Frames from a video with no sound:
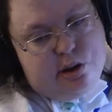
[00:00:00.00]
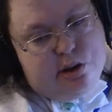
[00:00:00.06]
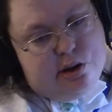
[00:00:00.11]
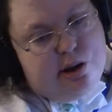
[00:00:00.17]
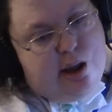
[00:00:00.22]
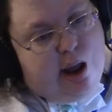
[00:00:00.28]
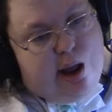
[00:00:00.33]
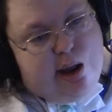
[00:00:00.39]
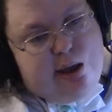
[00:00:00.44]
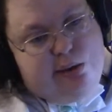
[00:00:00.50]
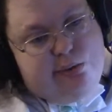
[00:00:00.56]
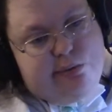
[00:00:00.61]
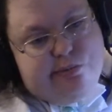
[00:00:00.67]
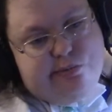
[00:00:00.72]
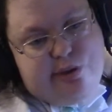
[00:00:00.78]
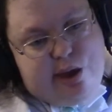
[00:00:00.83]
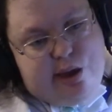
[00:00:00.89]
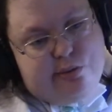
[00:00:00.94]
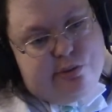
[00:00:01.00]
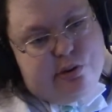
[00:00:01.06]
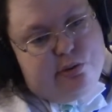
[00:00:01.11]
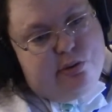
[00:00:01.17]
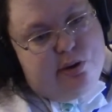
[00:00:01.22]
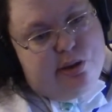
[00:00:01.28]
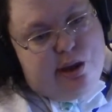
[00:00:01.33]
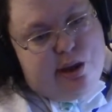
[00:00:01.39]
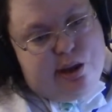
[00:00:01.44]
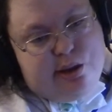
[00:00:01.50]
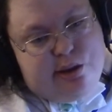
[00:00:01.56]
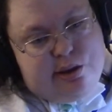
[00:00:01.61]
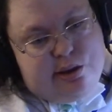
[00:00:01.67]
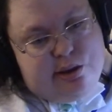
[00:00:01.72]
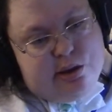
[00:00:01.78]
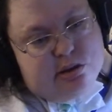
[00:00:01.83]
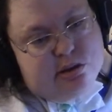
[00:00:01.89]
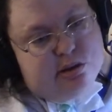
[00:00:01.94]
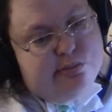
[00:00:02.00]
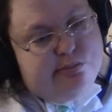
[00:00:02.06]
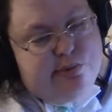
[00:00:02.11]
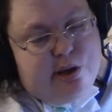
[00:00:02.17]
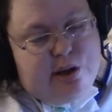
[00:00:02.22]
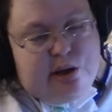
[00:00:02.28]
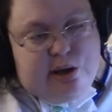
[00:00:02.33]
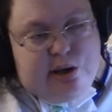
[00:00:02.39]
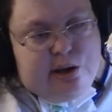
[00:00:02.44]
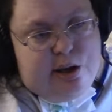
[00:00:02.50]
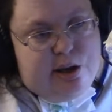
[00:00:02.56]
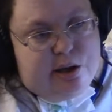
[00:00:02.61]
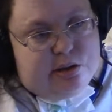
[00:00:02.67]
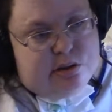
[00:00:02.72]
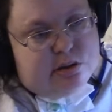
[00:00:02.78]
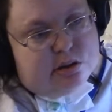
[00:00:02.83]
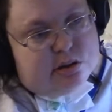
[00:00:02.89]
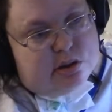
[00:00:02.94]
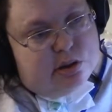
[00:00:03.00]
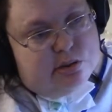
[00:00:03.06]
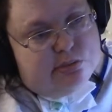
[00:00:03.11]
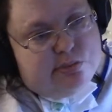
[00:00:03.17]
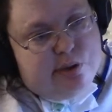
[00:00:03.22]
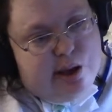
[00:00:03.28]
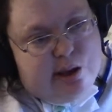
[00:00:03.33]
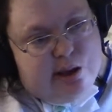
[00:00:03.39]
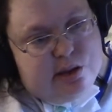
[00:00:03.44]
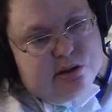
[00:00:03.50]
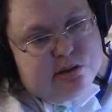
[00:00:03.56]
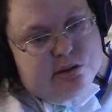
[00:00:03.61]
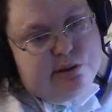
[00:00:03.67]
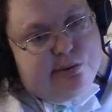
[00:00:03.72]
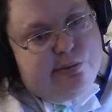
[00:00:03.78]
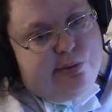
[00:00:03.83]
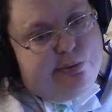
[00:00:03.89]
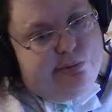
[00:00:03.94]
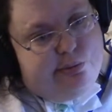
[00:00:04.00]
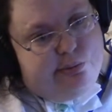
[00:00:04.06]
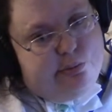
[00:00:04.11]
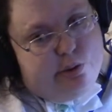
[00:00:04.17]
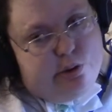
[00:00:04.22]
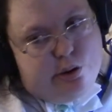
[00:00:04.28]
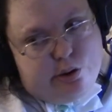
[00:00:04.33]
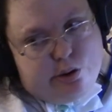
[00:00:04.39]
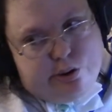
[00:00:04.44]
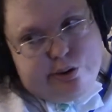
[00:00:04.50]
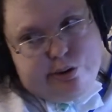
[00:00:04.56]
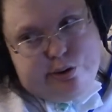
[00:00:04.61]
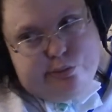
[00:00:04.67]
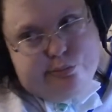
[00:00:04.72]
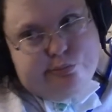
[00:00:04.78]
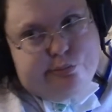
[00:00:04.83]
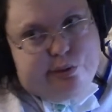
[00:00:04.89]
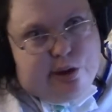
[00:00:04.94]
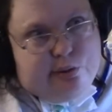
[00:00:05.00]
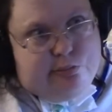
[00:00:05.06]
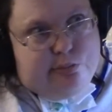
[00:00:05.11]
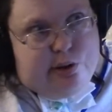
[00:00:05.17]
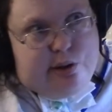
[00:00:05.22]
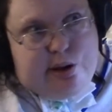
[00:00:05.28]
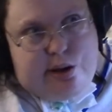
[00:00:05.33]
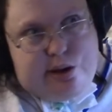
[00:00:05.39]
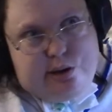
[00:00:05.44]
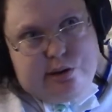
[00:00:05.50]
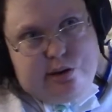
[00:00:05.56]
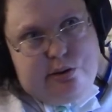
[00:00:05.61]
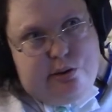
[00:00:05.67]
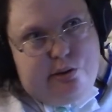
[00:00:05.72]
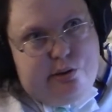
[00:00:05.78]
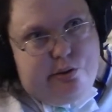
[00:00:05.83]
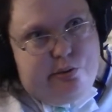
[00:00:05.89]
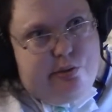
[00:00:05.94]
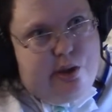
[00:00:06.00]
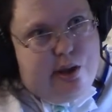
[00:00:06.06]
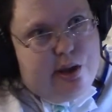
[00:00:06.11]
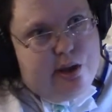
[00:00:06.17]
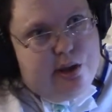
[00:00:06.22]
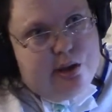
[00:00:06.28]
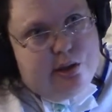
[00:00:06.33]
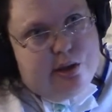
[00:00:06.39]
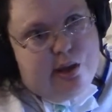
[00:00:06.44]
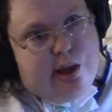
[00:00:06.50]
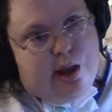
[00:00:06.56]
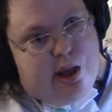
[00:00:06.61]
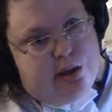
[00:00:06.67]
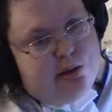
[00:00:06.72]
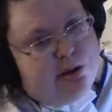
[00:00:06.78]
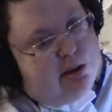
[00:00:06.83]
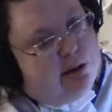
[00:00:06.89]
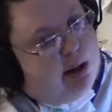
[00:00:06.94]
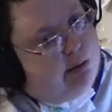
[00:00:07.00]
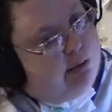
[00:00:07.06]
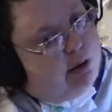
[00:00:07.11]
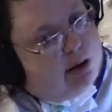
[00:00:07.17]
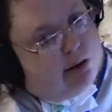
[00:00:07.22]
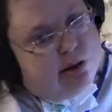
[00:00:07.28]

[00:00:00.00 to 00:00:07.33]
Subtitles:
not even people with hidden disabilities, because some of them were people I knew, and I knew they weren't